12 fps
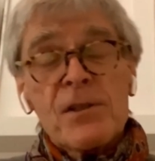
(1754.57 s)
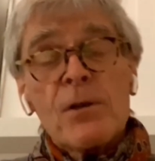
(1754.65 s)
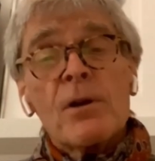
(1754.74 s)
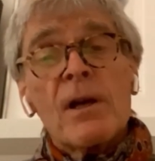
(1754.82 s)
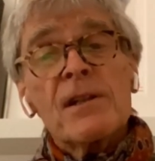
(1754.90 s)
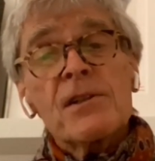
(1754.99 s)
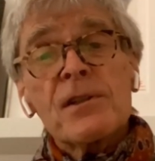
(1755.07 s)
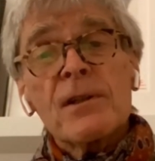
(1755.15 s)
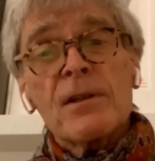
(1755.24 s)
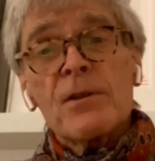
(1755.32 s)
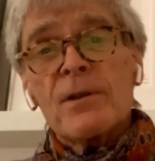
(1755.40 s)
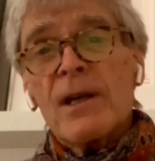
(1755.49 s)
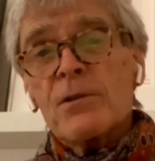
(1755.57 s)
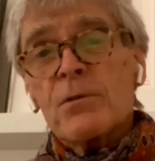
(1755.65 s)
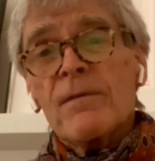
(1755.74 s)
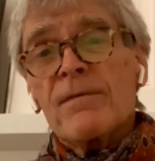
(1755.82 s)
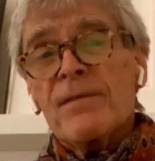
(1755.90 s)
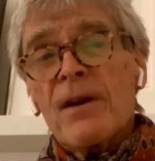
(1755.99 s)
So instantly you get
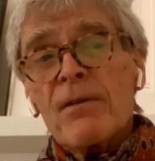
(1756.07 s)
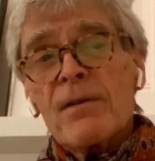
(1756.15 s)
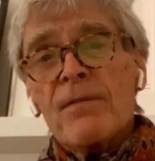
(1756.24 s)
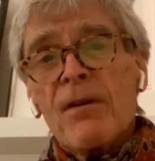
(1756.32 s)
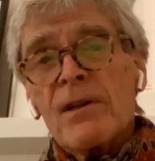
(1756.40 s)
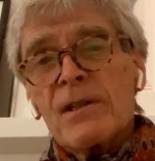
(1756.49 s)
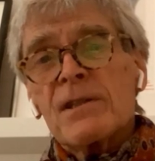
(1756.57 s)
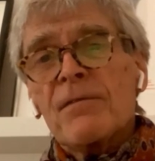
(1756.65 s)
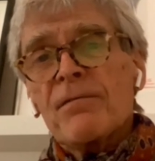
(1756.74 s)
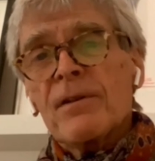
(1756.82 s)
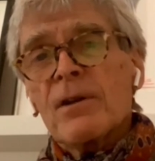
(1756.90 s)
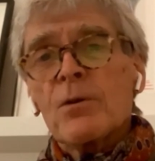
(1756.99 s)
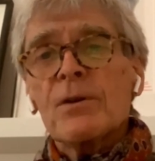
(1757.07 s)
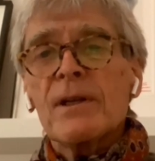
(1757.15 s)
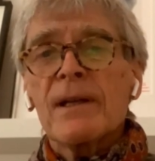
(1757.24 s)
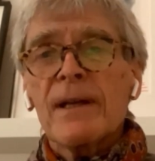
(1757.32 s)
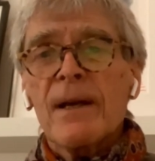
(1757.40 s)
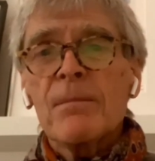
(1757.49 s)
to a very, very different
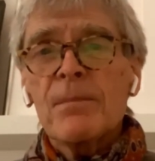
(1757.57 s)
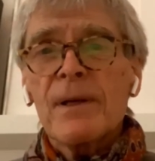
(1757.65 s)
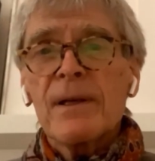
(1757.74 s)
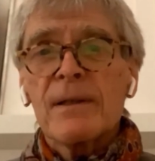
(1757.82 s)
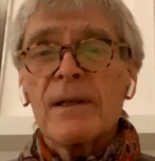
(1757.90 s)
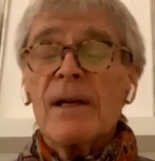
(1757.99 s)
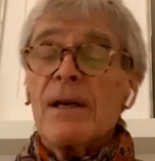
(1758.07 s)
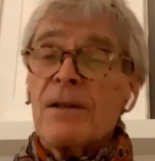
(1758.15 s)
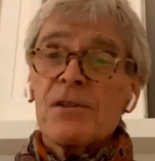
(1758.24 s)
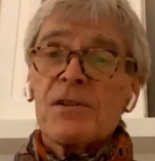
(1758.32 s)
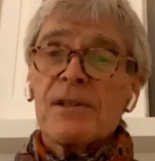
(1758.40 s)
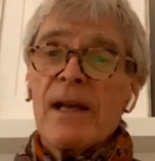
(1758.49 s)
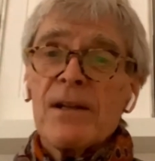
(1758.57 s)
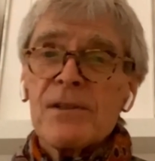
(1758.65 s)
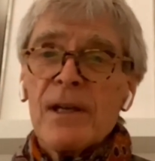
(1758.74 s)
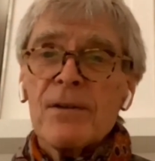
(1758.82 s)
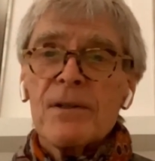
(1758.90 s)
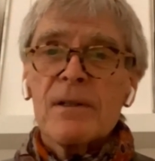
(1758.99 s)
looking campaign that
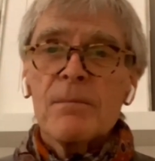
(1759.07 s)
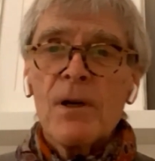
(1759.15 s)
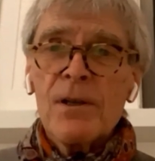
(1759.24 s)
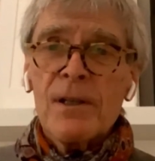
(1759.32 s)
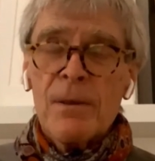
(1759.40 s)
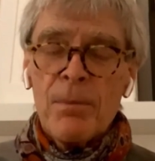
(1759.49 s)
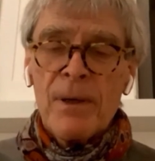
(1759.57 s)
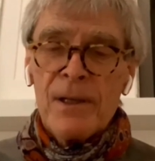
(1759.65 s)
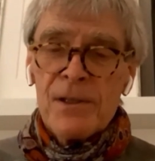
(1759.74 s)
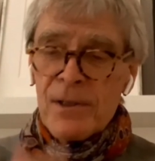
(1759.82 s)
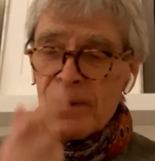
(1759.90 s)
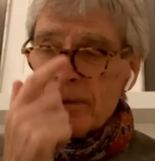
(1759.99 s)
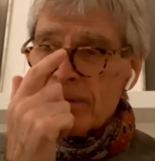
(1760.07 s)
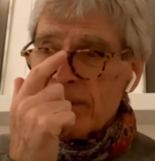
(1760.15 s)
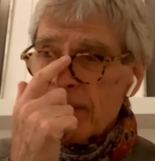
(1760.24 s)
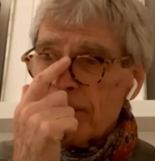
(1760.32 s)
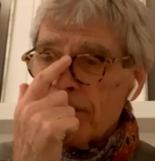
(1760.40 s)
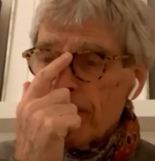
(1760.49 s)
stands out in the marketplace. And
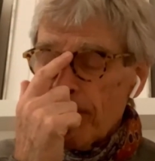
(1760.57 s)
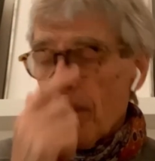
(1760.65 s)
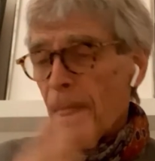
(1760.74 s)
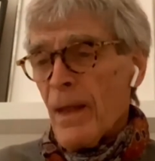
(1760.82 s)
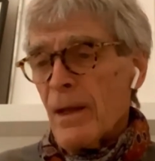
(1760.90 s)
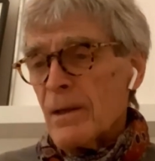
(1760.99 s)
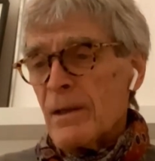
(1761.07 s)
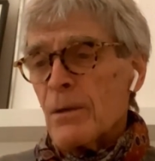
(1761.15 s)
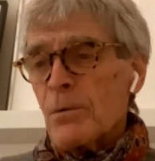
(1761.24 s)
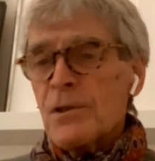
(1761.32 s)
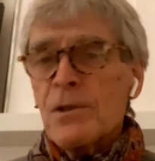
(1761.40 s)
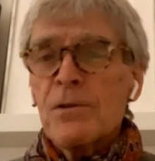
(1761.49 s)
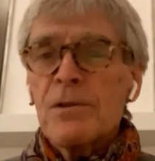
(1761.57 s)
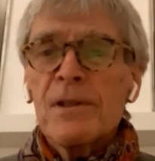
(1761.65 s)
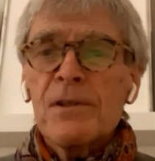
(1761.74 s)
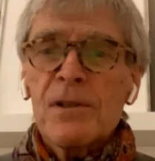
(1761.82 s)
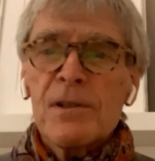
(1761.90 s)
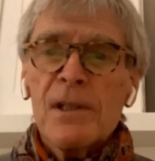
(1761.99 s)
it was
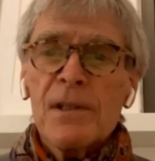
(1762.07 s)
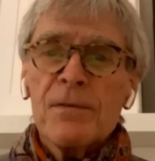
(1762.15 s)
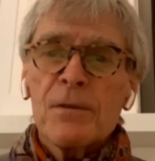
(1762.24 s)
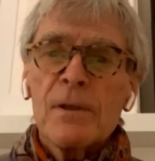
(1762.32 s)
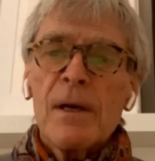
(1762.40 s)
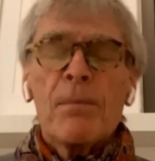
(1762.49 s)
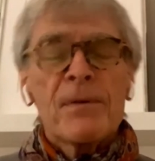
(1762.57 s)
hugely successful.